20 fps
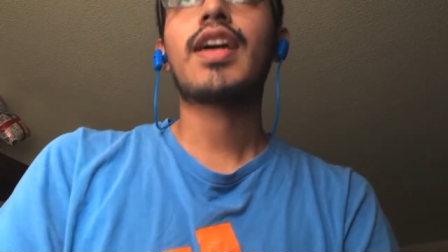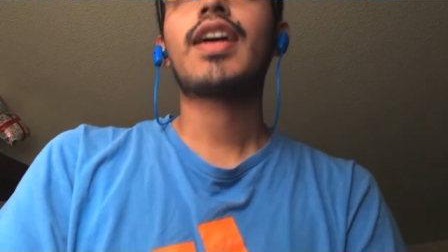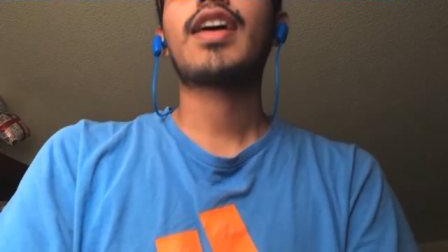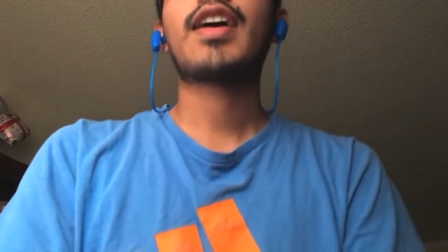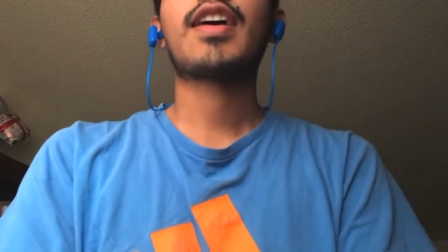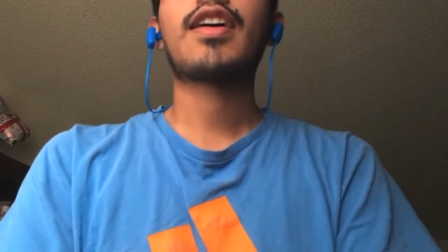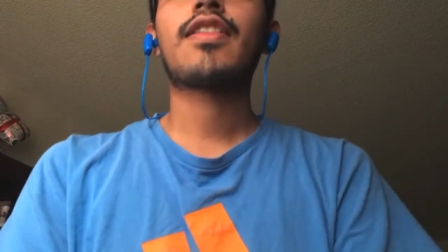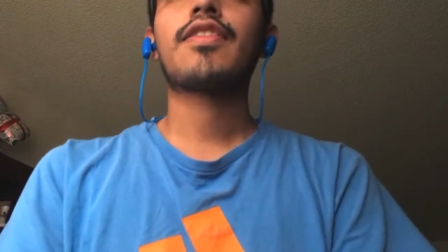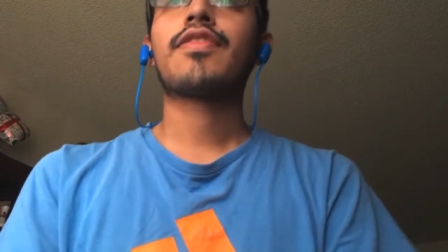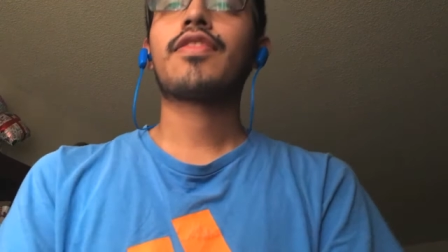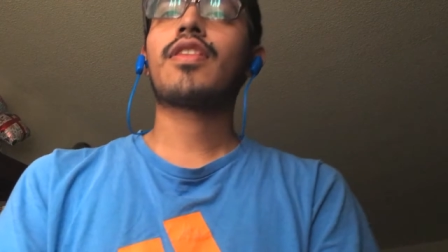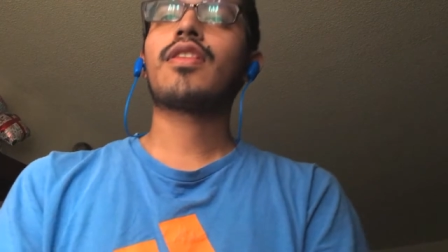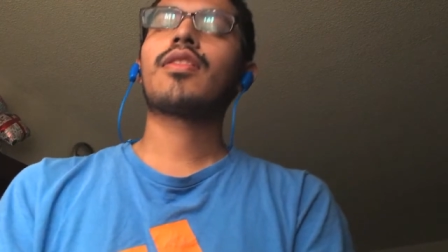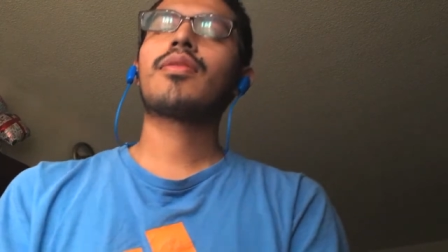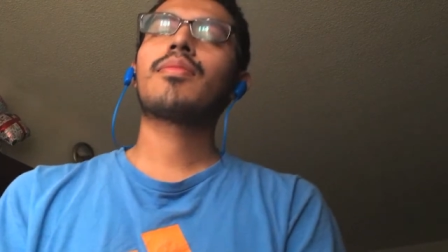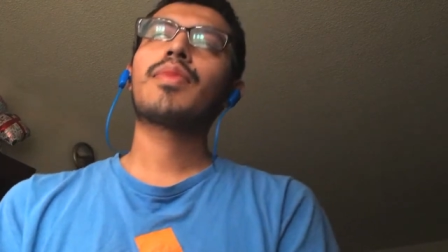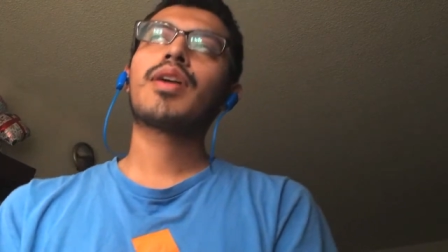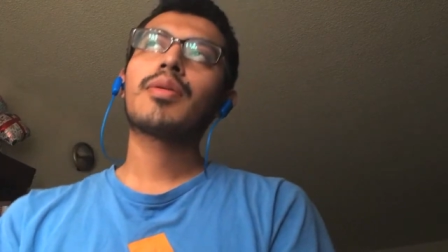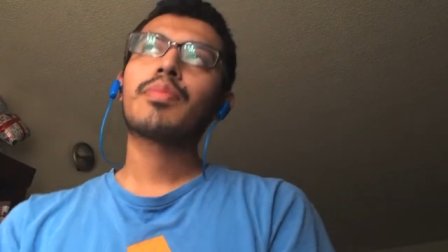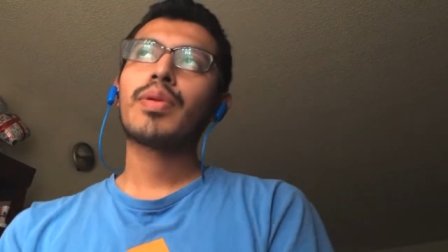I have
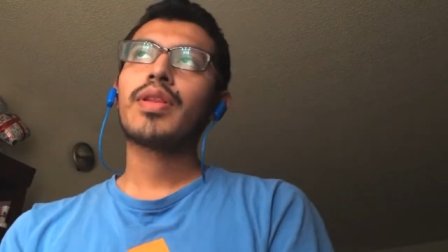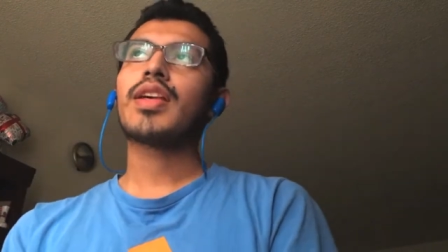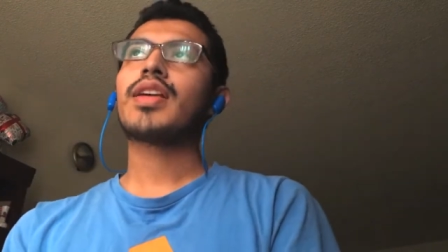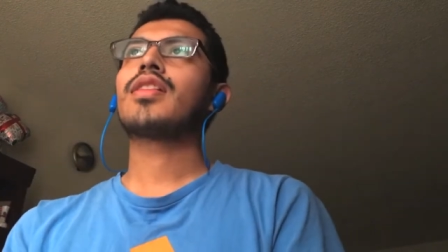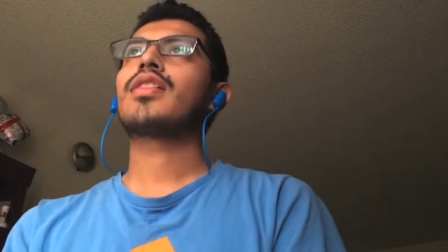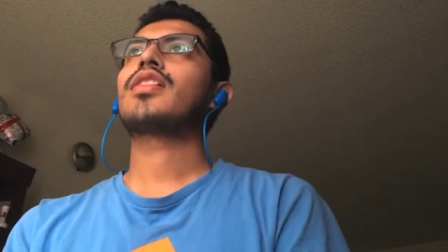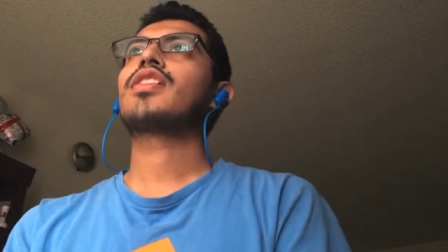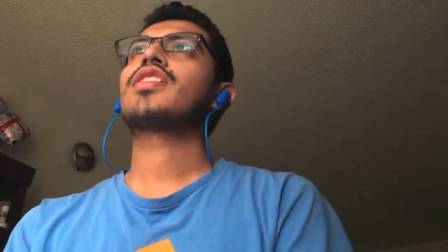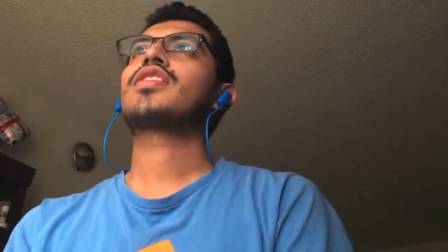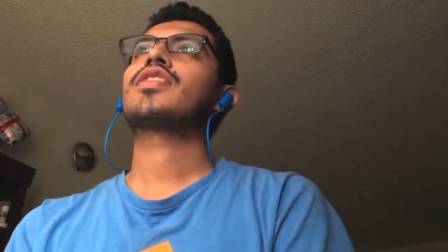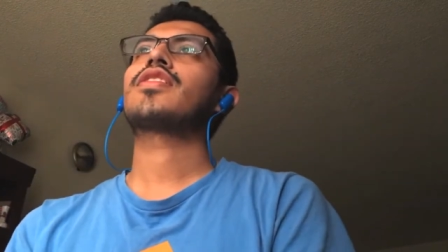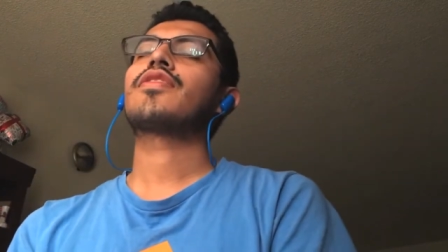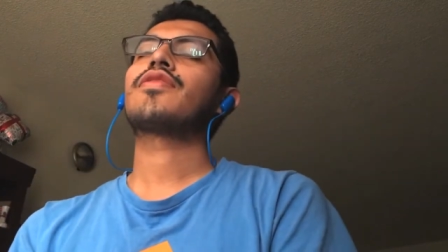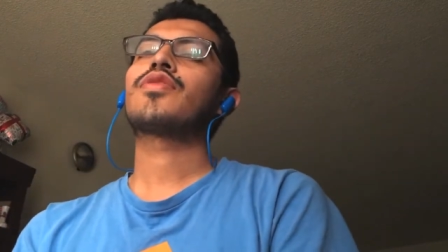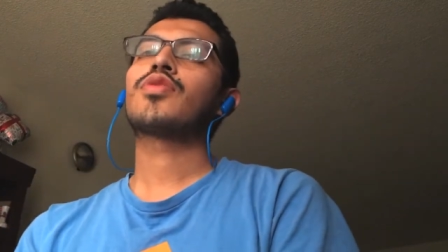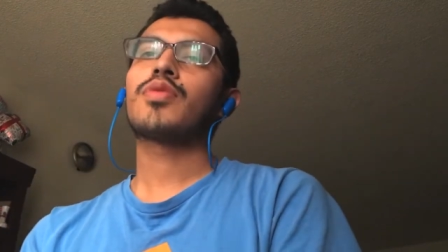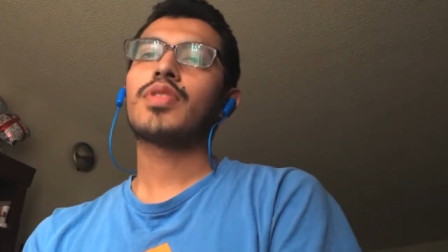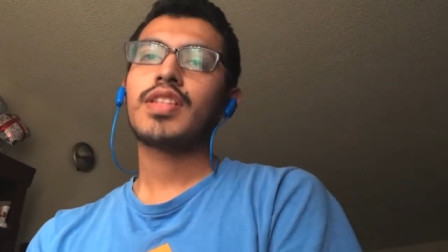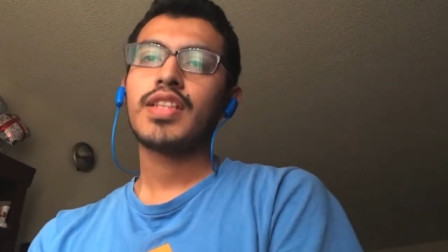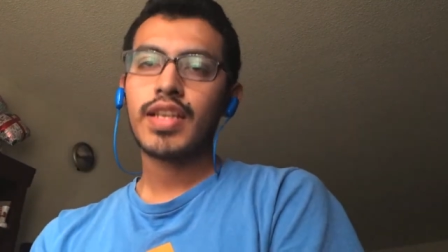on my playlist of
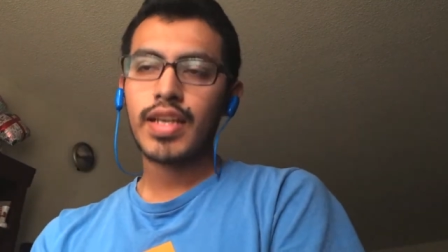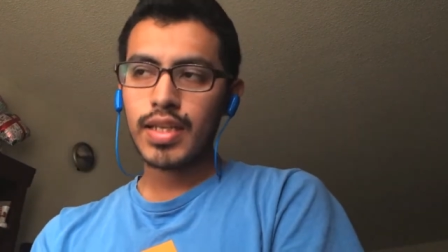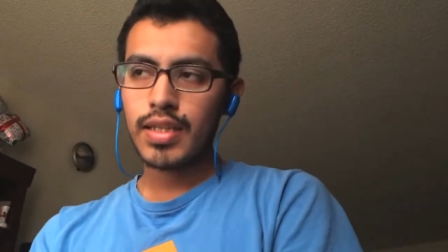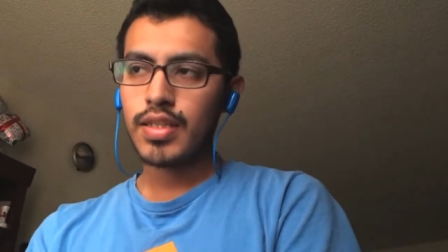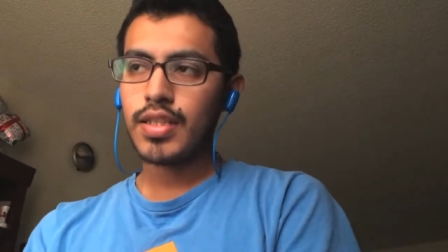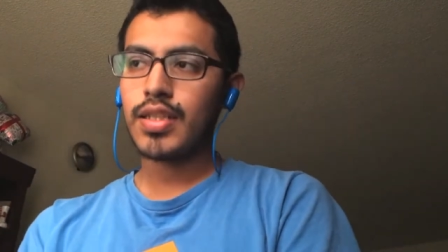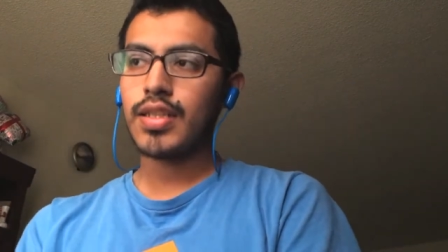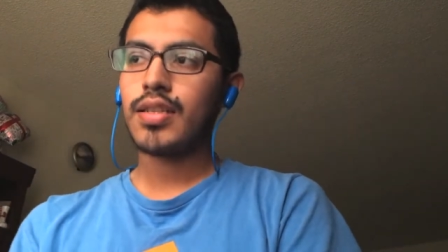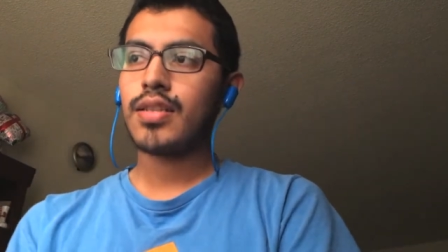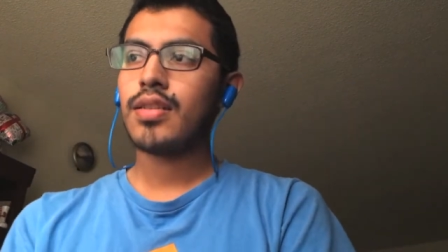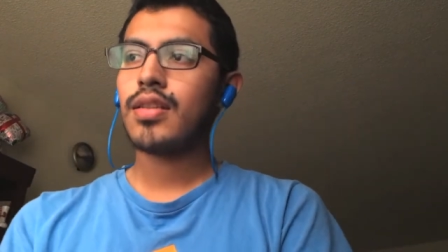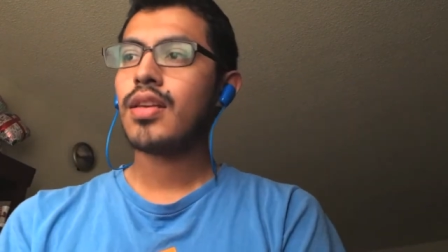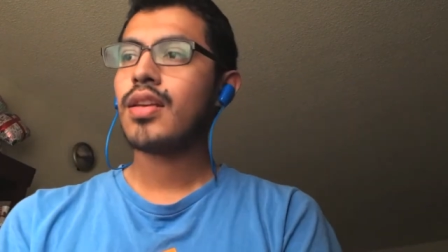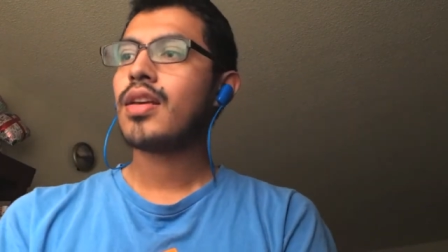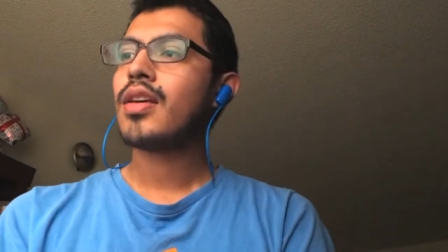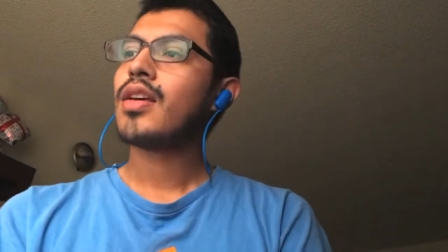2018.